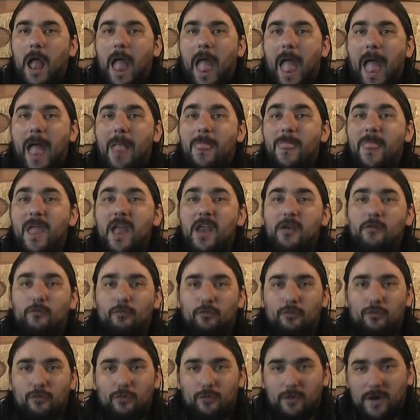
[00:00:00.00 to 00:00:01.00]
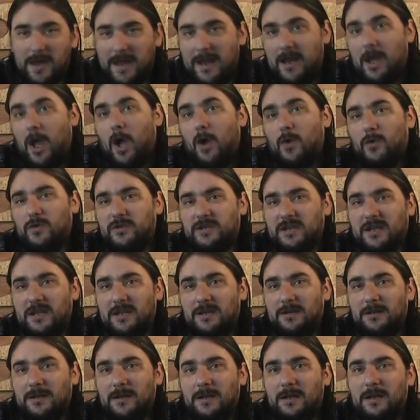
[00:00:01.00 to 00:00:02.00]
and then recoat it
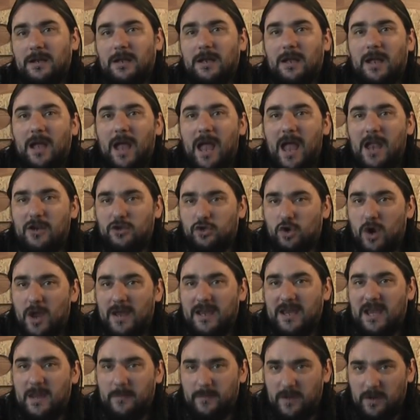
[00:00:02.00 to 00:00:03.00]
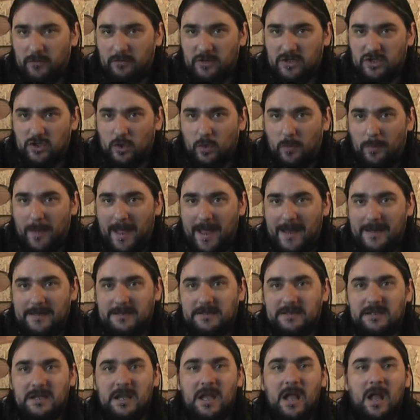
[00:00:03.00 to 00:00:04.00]
and try and keep the original
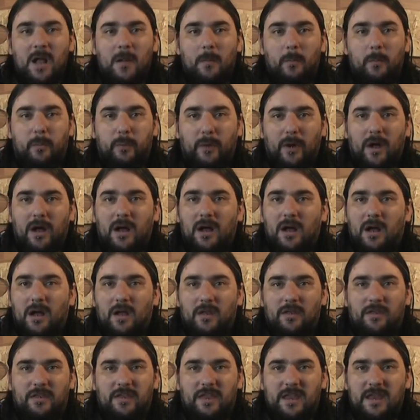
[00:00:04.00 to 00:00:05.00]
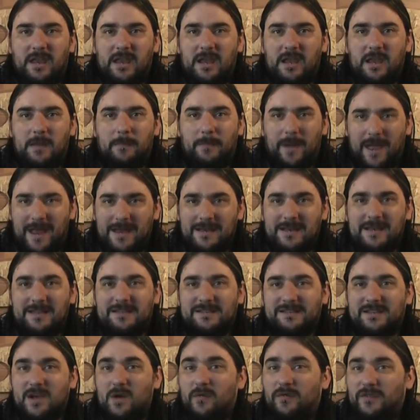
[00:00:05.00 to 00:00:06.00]
paint. But the paint
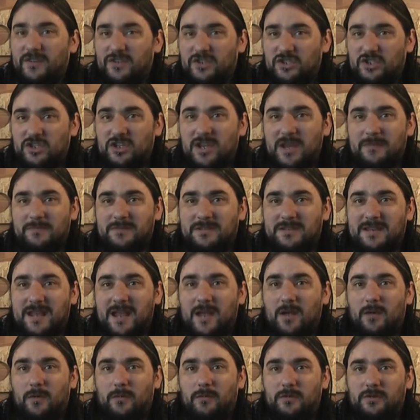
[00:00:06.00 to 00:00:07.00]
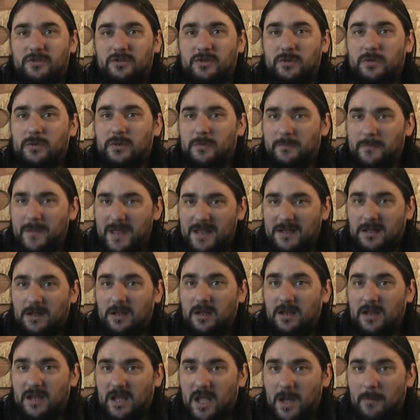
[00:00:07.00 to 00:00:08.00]
itself is chipped down to the metal
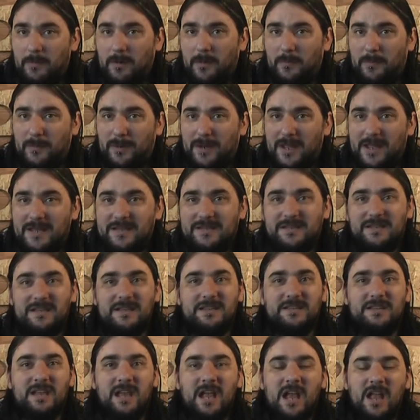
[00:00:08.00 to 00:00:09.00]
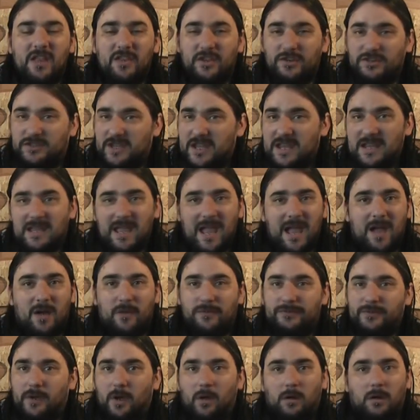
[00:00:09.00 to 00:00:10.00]
in a couple of places. The
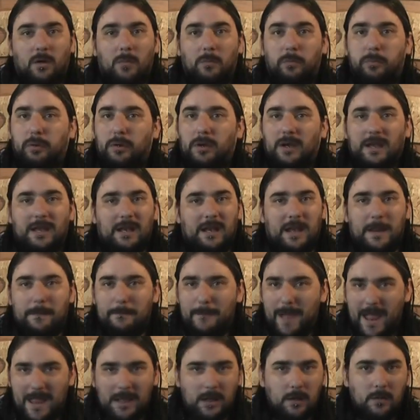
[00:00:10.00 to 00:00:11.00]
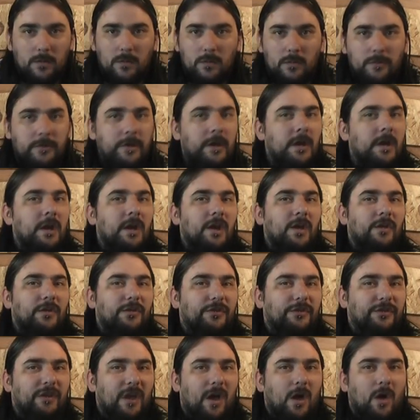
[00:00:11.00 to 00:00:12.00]
decals are completely mangled,
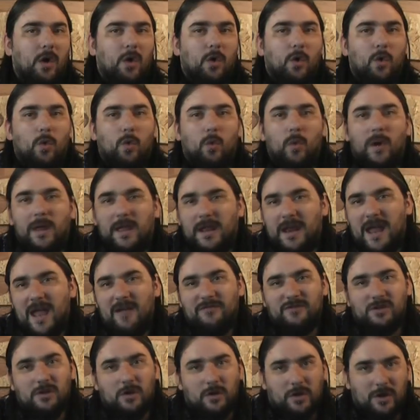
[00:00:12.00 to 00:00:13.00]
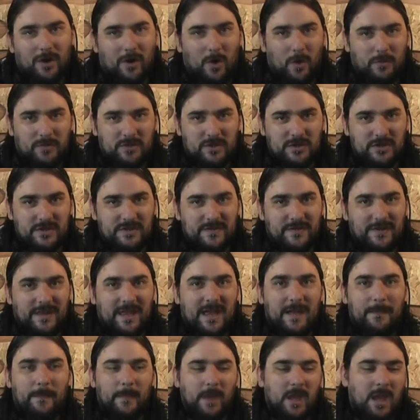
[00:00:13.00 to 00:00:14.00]
so we're going to have to look at options for
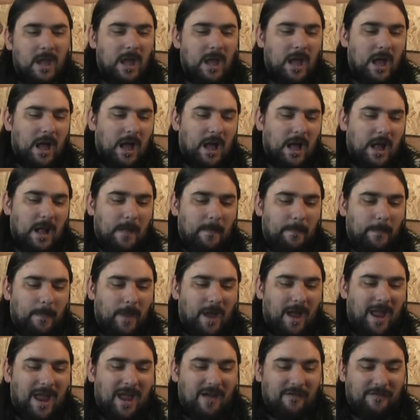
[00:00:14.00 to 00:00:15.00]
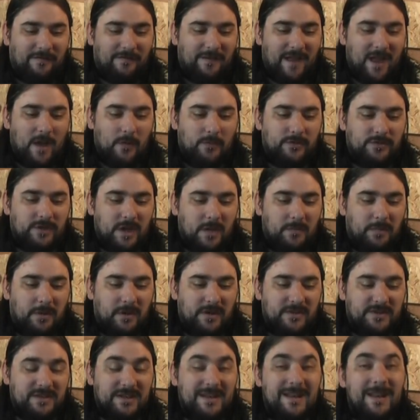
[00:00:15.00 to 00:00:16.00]
that. I have found a
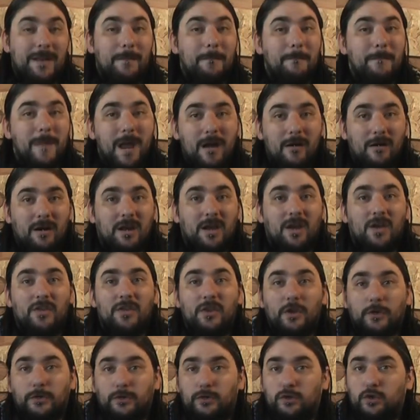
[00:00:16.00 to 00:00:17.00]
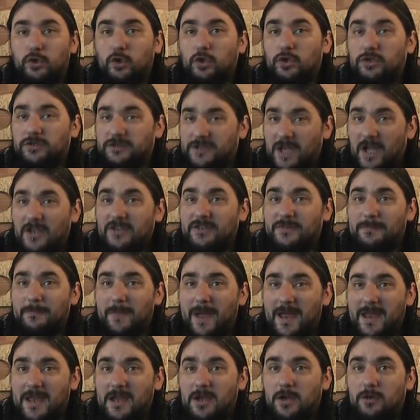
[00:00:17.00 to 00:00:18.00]
person in America that does
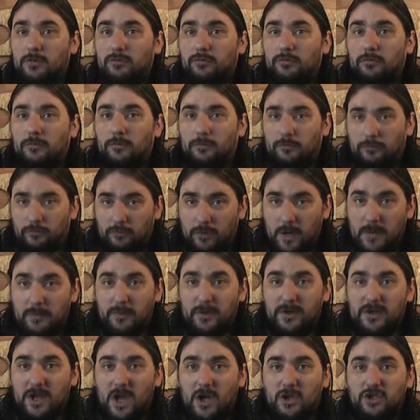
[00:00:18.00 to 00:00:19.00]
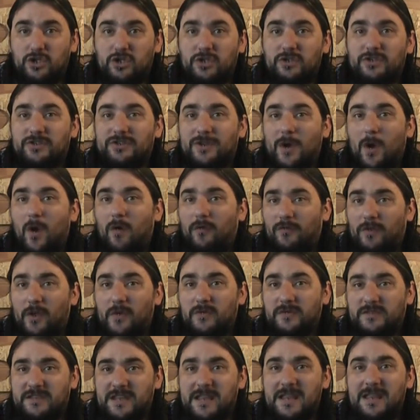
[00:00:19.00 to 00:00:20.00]
make reproductions of
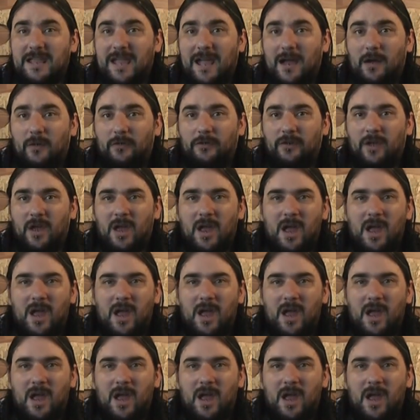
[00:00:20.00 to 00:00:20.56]
those decals,